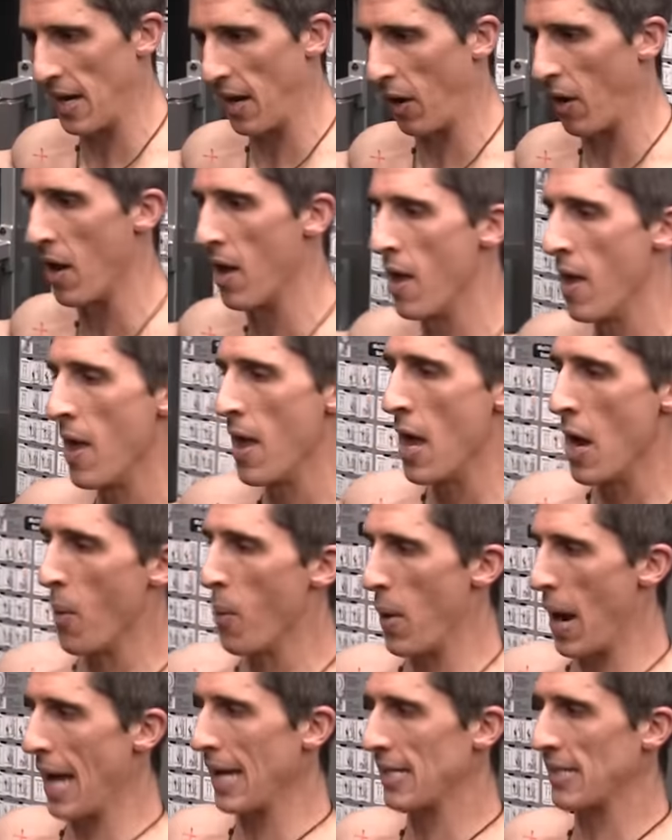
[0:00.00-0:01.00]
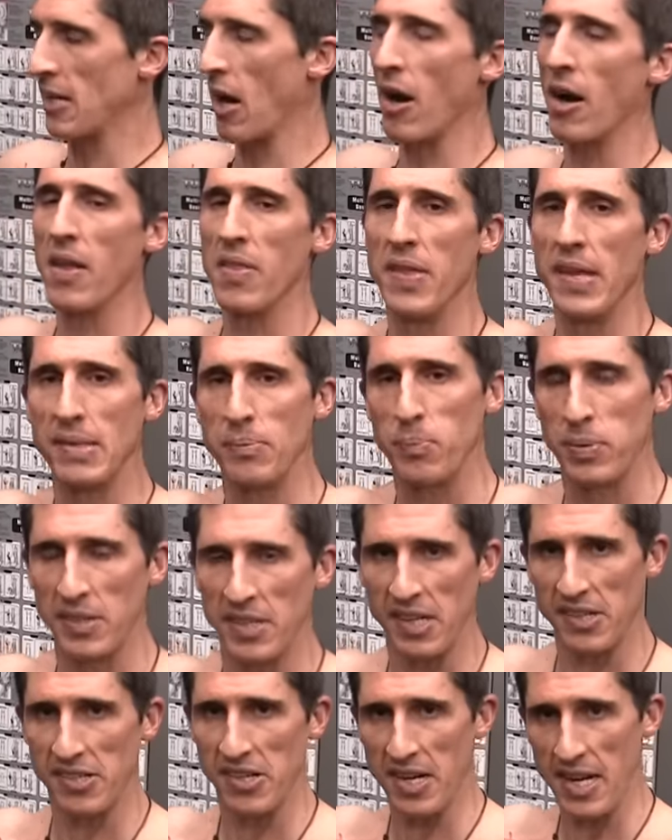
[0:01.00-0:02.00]
here. When I start in this
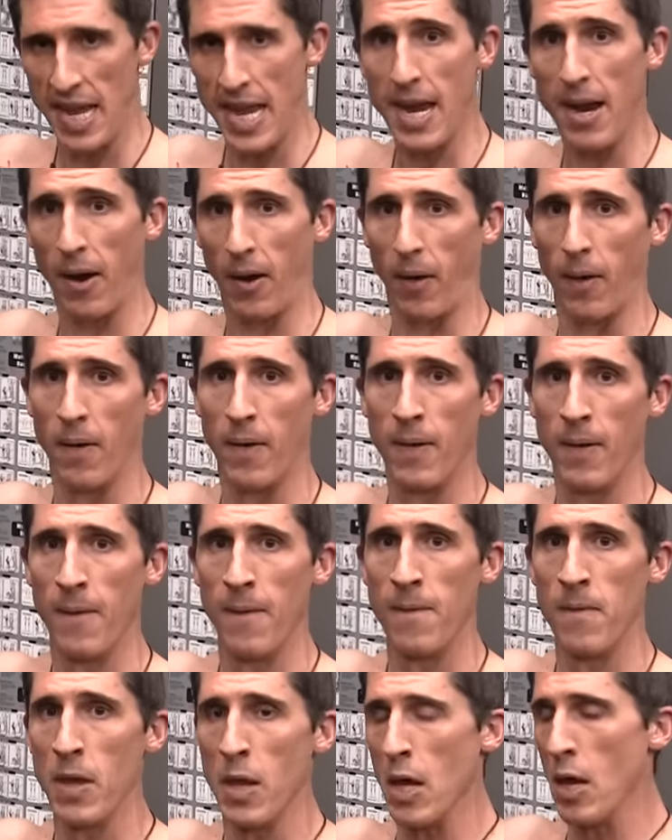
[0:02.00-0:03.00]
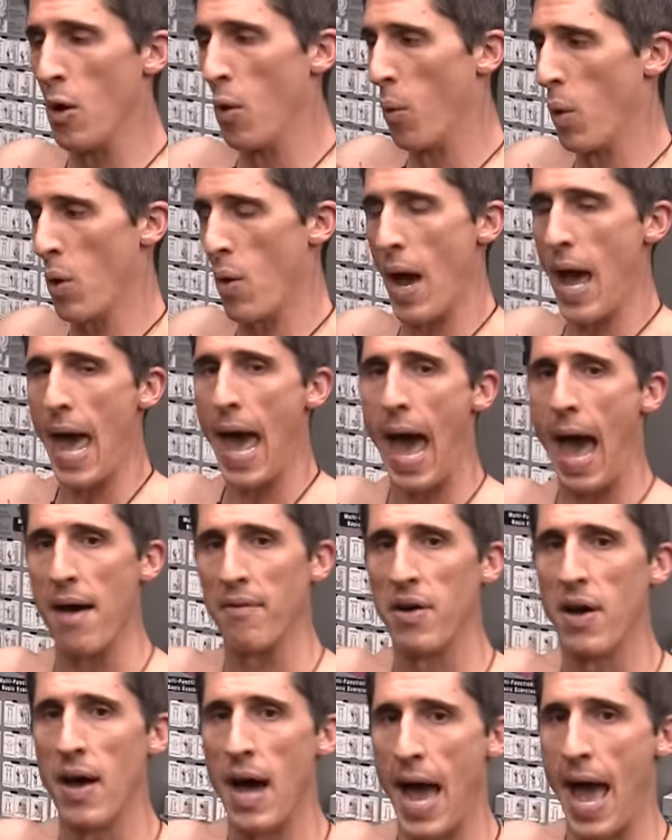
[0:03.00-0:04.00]
position here, what do I
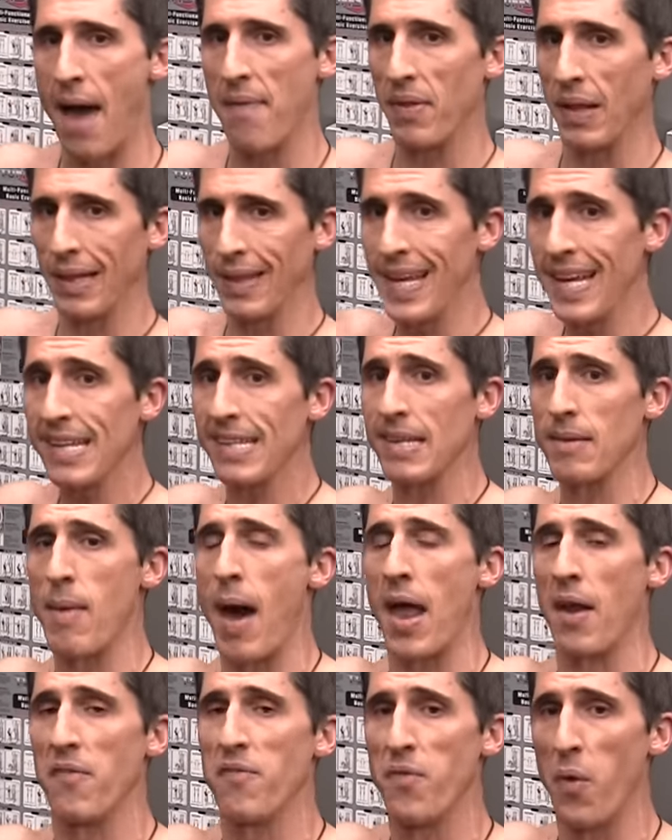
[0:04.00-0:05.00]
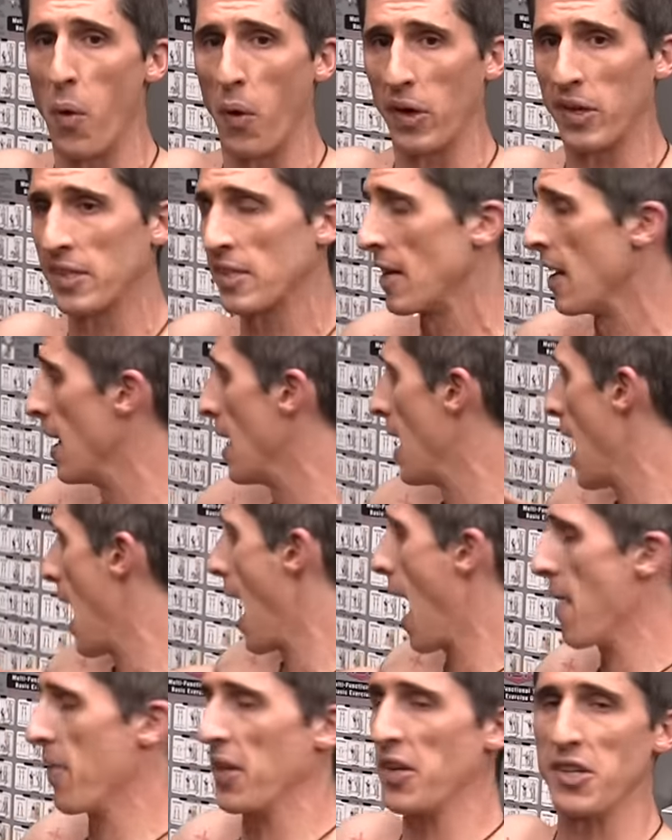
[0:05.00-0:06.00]
have? I had the least amount of force
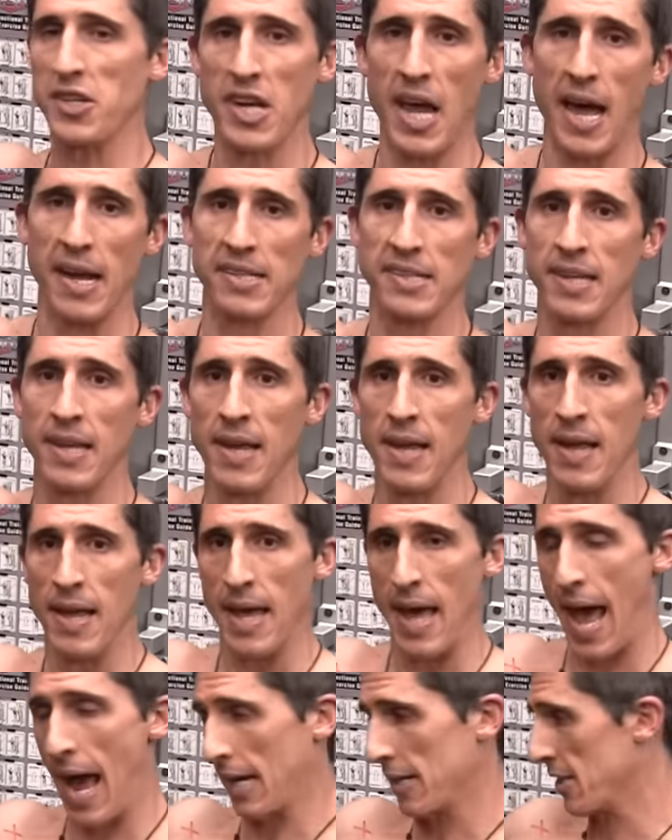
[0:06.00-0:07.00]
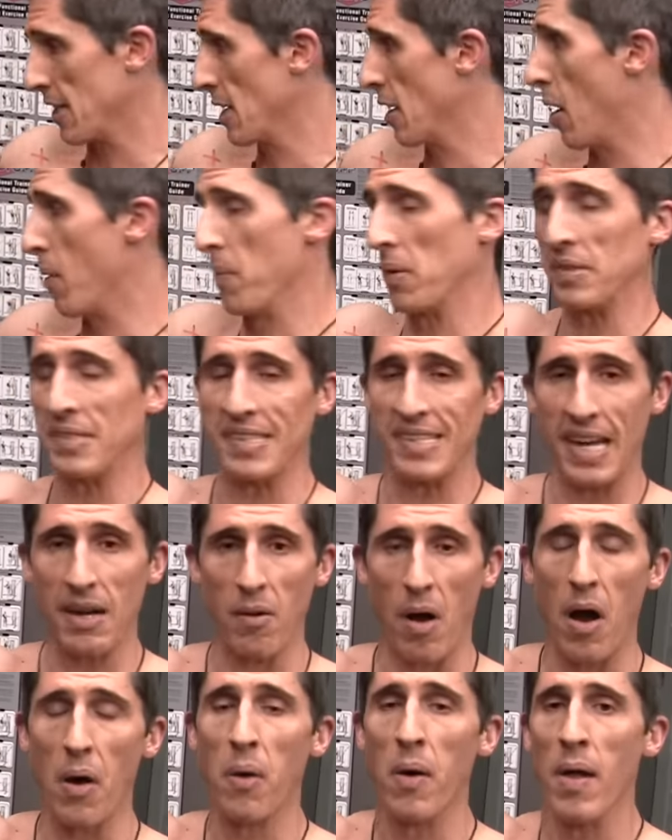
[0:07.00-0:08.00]
on the chest, actually almost
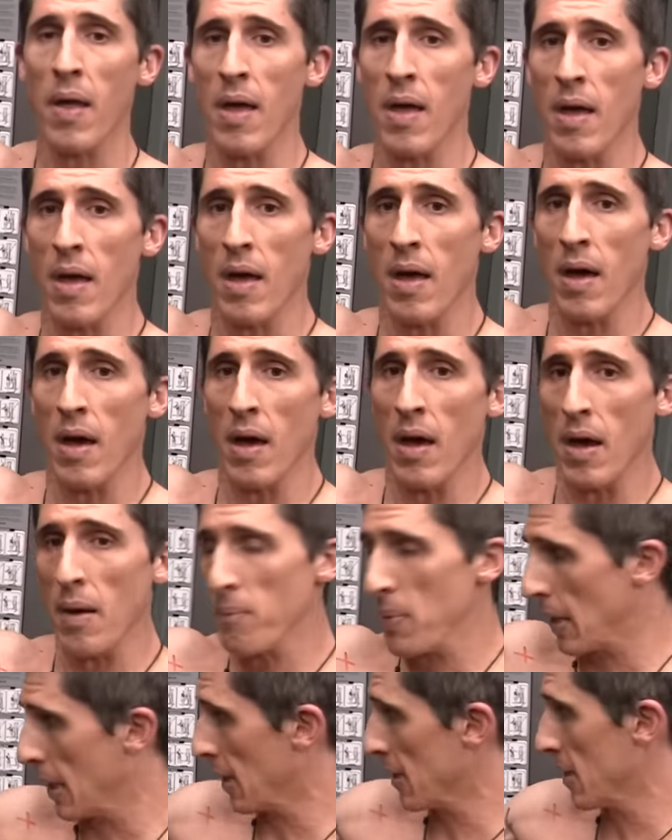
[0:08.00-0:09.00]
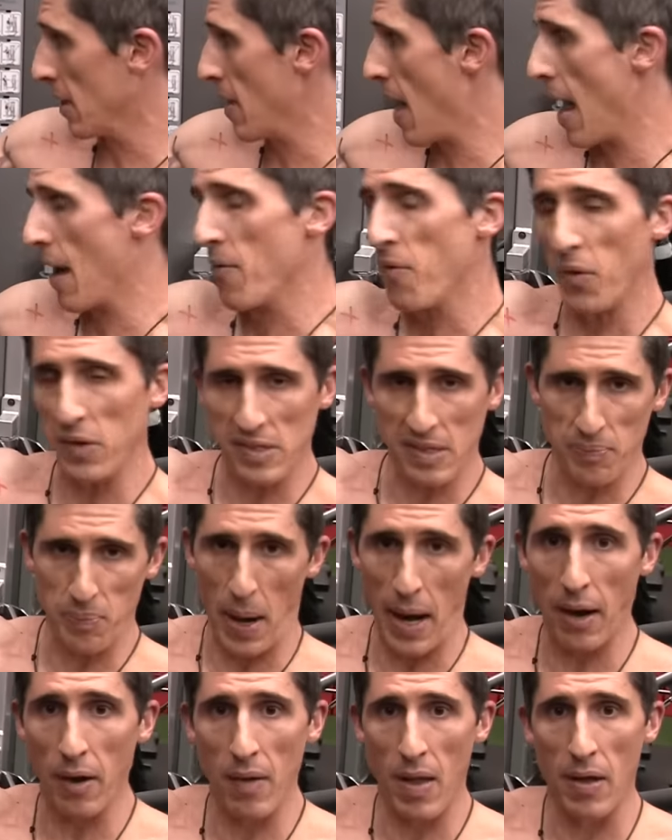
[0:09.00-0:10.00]
zero, because the line of force is
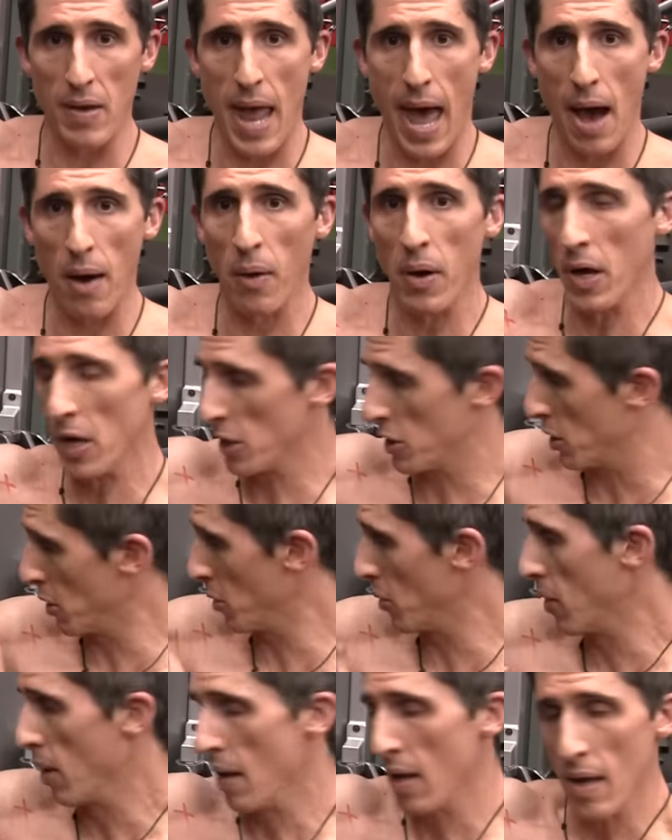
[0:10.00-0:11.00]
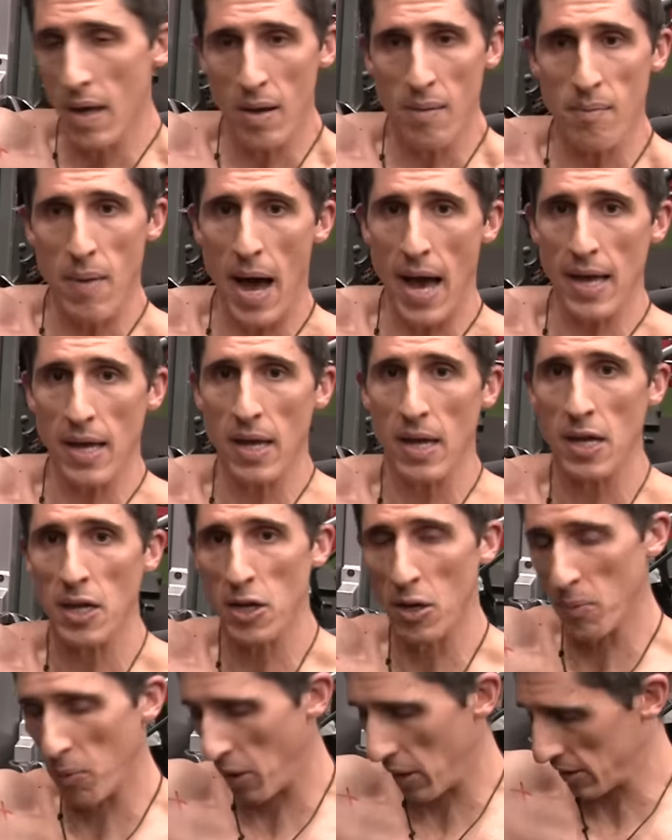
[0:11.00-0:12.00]
parallel now to my
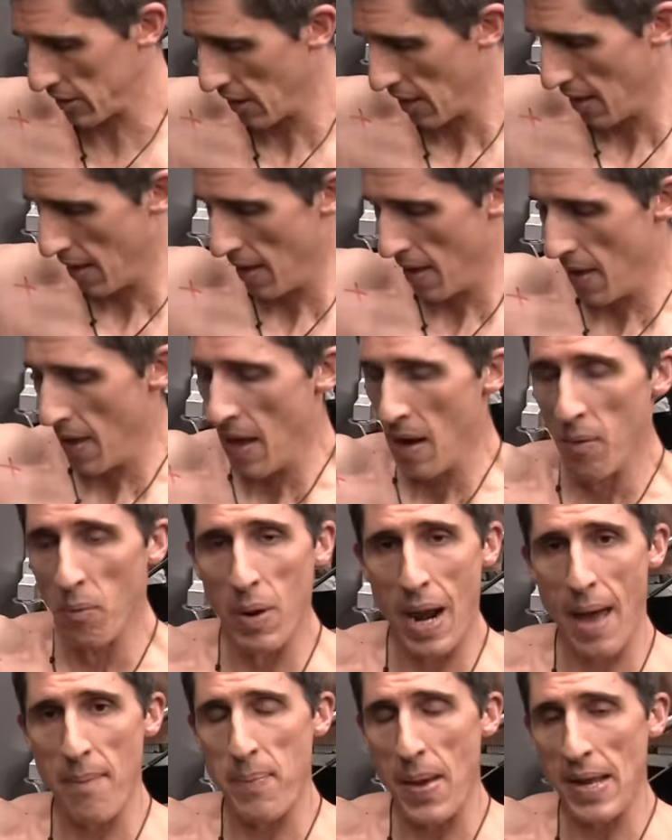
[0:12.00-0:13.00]
humerus. What I